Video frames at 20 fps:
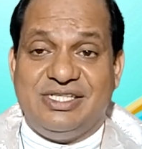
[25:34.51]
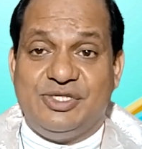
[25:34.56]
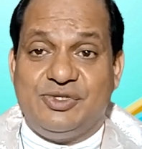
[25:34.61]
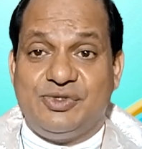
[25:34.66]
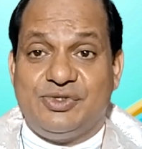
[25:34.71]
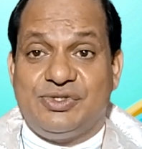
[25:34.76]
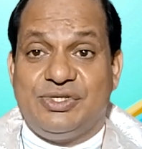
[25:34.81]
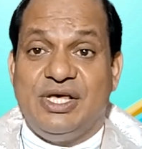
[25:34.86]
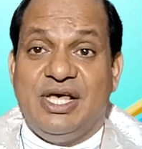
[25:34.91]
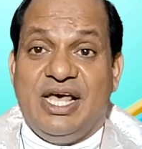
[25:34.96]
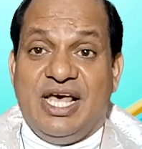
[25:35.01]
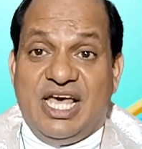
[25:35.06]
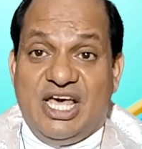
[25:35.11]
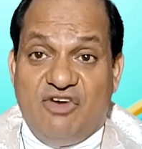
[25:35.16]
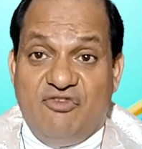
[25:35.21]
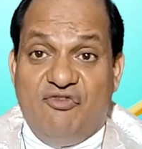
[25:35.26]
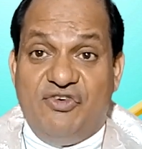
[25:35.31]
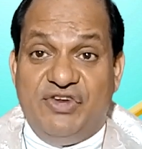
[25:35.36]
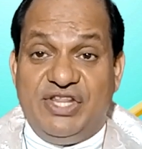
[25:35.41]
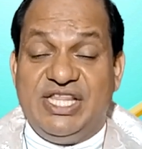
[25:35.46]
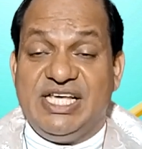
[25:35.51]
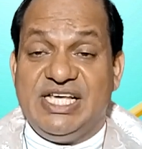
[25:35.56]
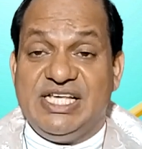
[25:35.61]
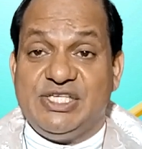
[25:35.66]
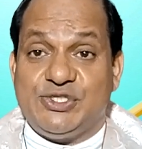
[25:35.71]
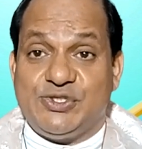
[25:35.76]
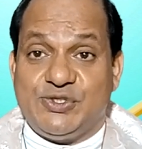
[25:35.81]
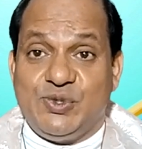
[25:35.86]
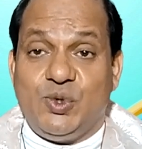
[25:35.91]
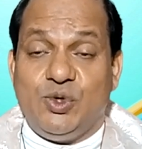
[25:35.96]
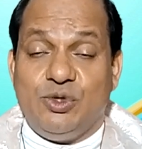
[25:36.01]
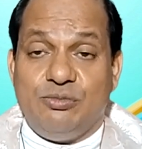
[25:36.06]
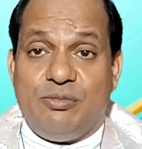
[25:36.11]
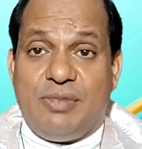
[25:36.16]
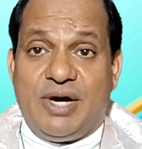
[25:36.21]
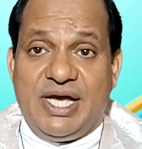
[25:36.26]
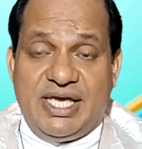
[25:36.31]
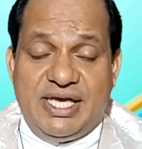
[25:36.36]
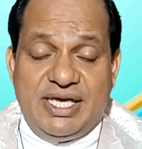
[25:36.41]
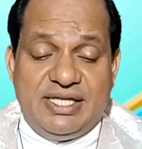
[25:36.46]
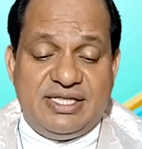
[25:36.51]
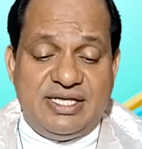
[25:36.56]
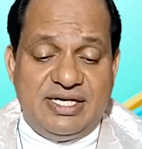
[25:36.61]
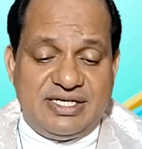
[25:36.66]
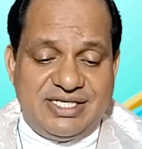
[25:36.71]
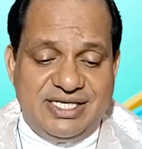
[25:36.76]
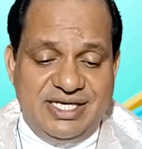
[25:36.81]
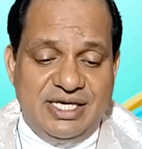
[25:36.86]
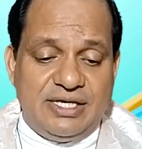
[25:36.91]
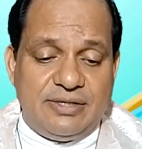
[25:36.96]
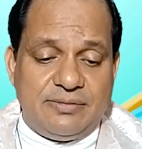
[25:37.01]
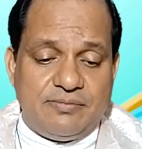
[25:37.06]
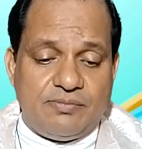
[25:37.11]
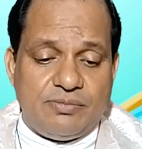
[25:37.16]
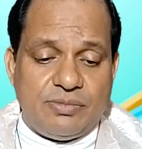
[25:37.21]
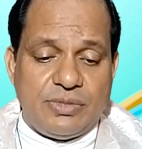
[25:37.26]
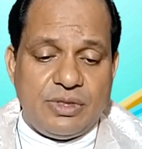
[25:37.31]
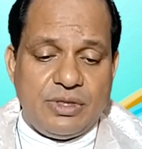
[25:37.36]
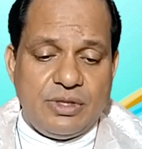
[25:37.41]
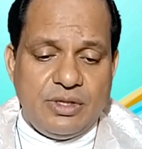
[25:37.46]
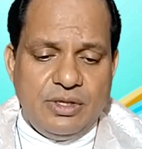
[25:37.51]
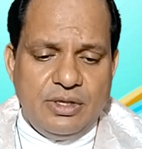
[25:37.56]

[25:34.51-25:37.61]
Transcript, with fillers: This is everything is known by the king.